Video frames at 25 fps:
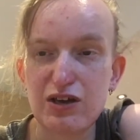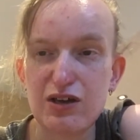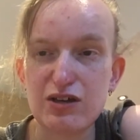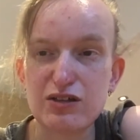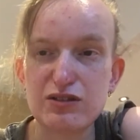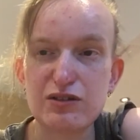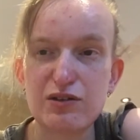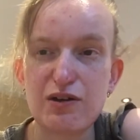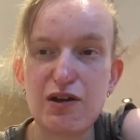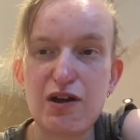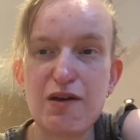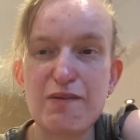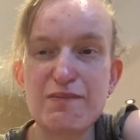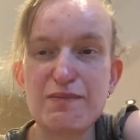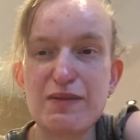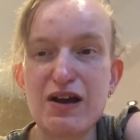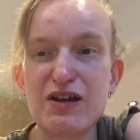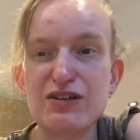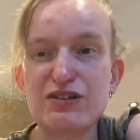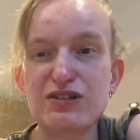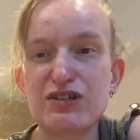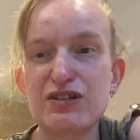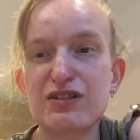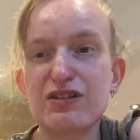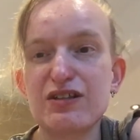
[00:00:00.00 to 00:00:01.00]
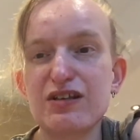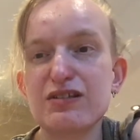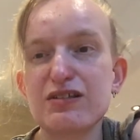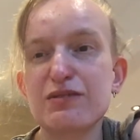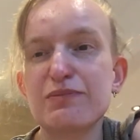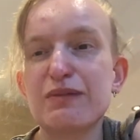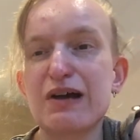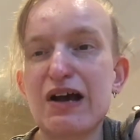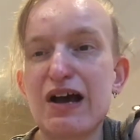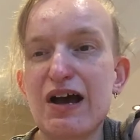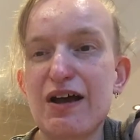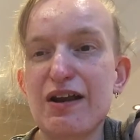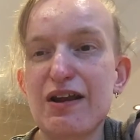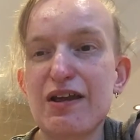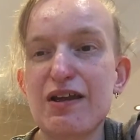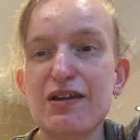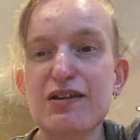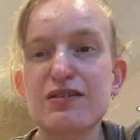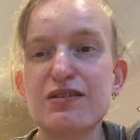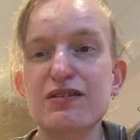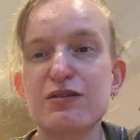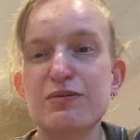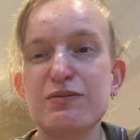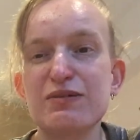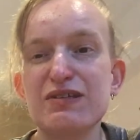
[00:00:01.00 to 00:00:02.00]
So I imagine this man
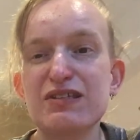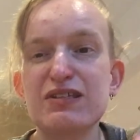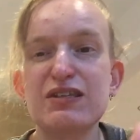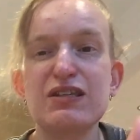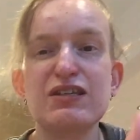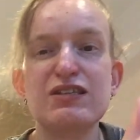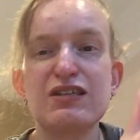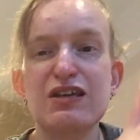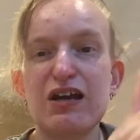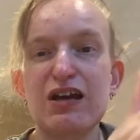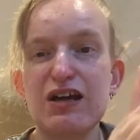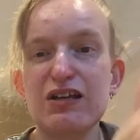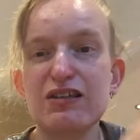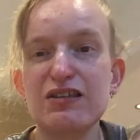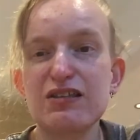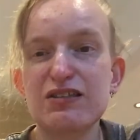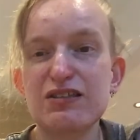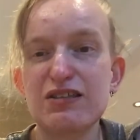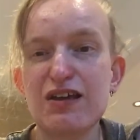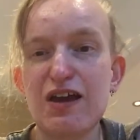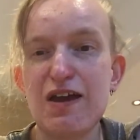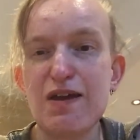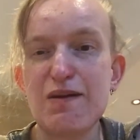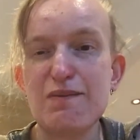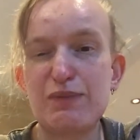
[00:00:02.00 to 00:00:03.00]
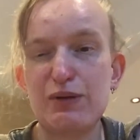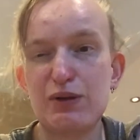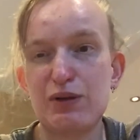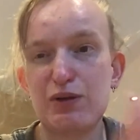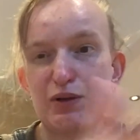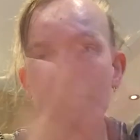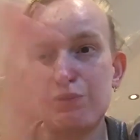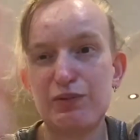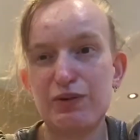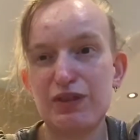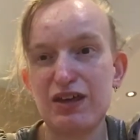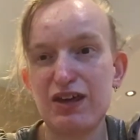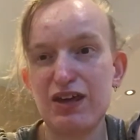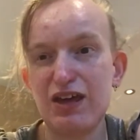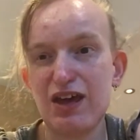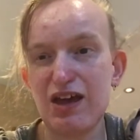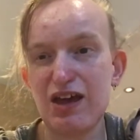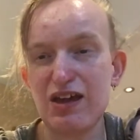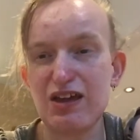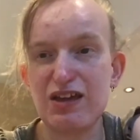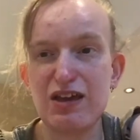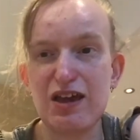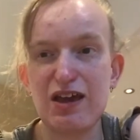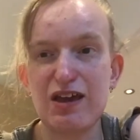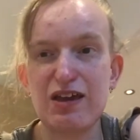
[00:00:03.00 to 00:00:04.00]
to be sitting at a table with a
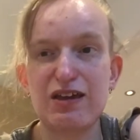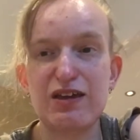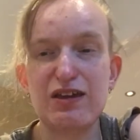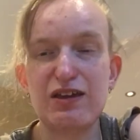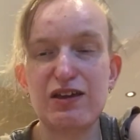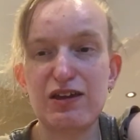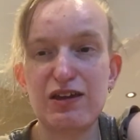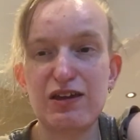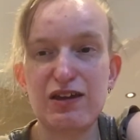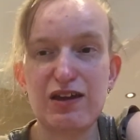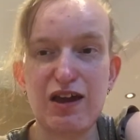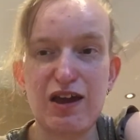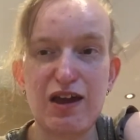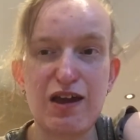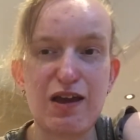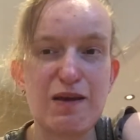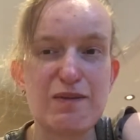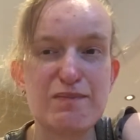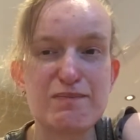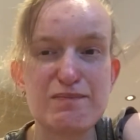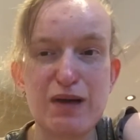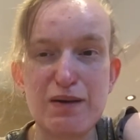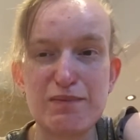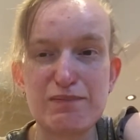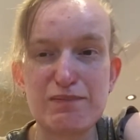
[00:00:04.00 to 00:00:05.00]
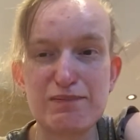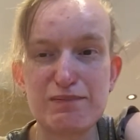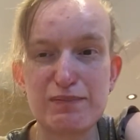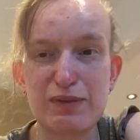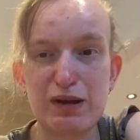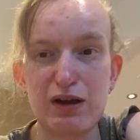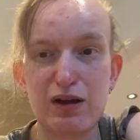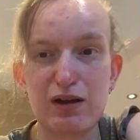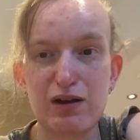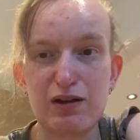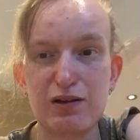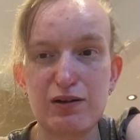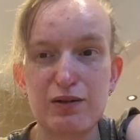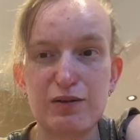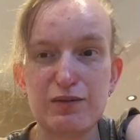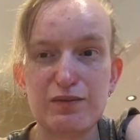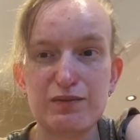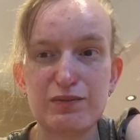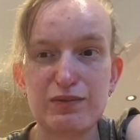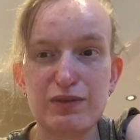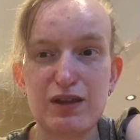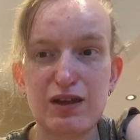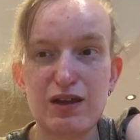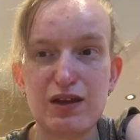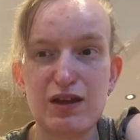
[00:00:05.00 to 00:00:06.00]
KKK member,
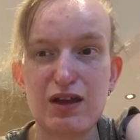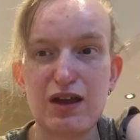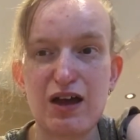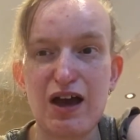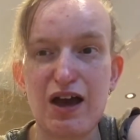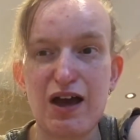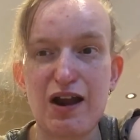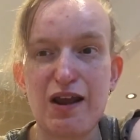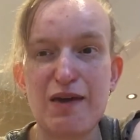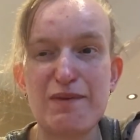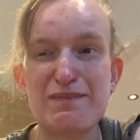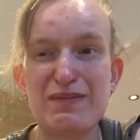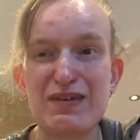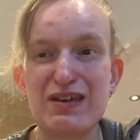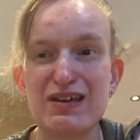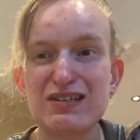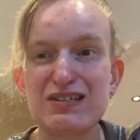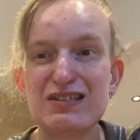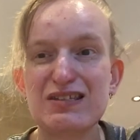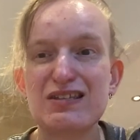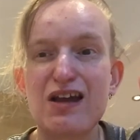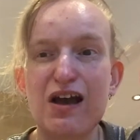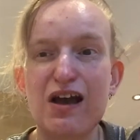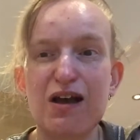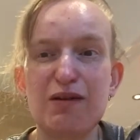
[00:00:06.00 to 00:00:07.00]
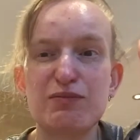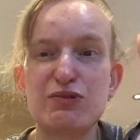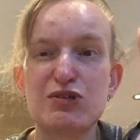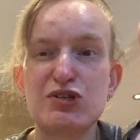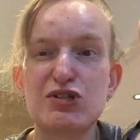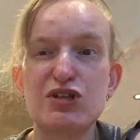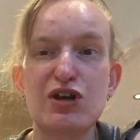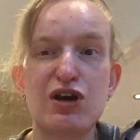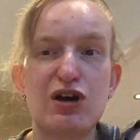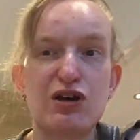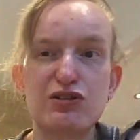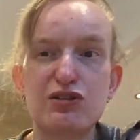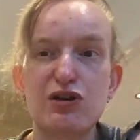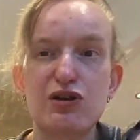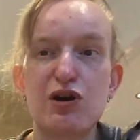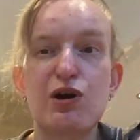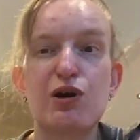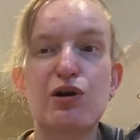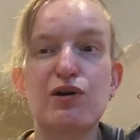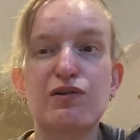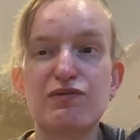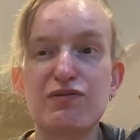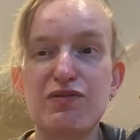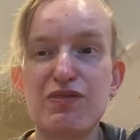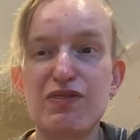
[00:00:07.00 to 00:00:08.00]
and it'd be a snapshot
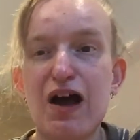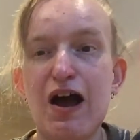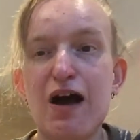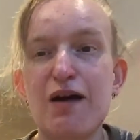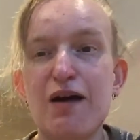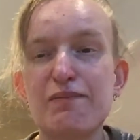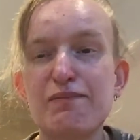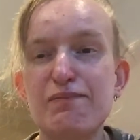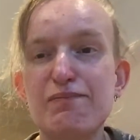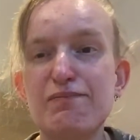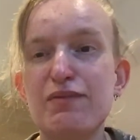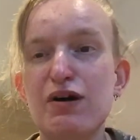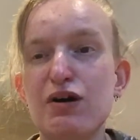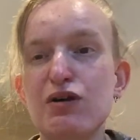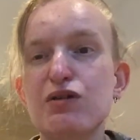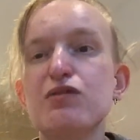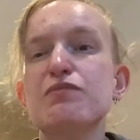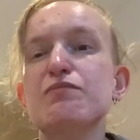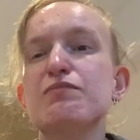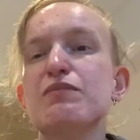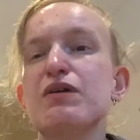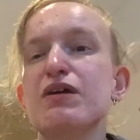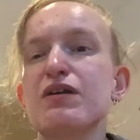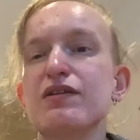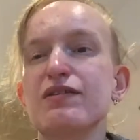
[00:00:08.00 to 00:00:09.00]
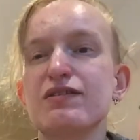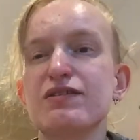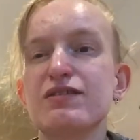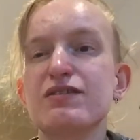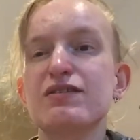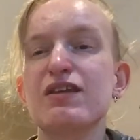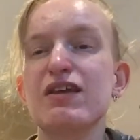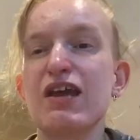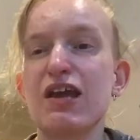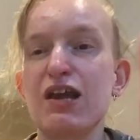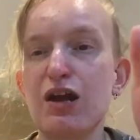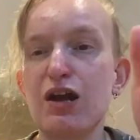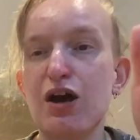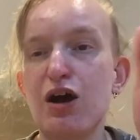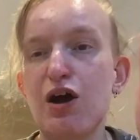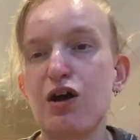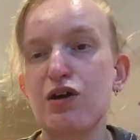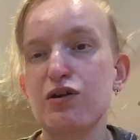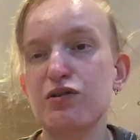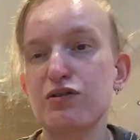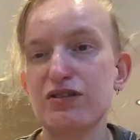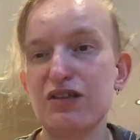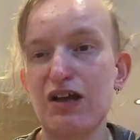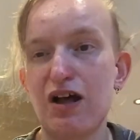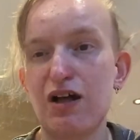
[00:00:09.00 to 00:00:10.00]
of that moment in a
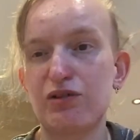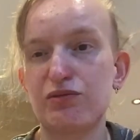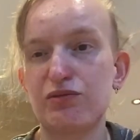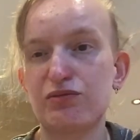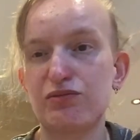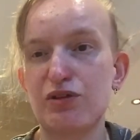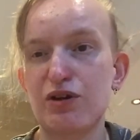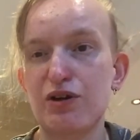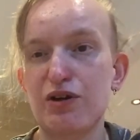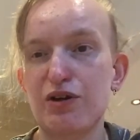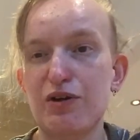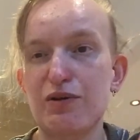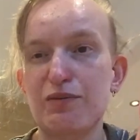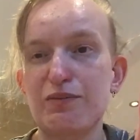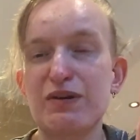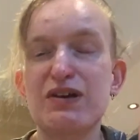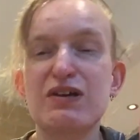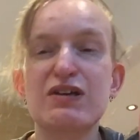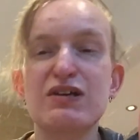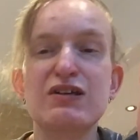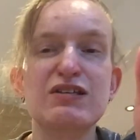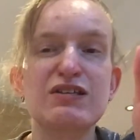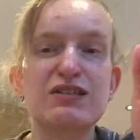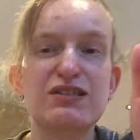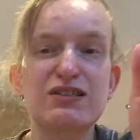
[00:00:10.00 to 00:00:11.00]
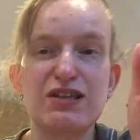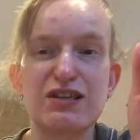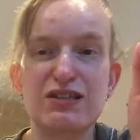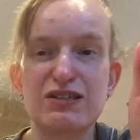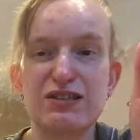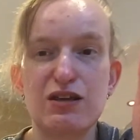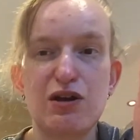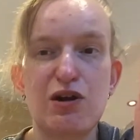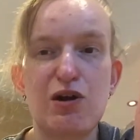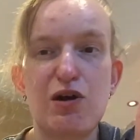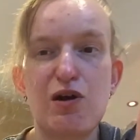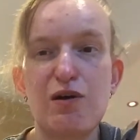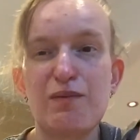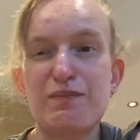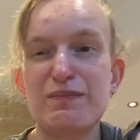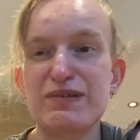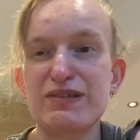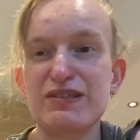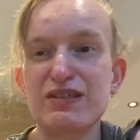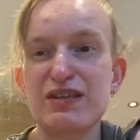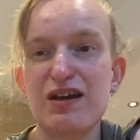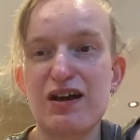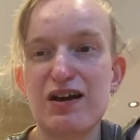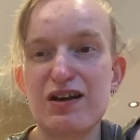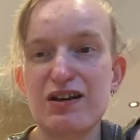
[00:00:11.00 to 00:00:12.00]
hotel room, sitting opposite at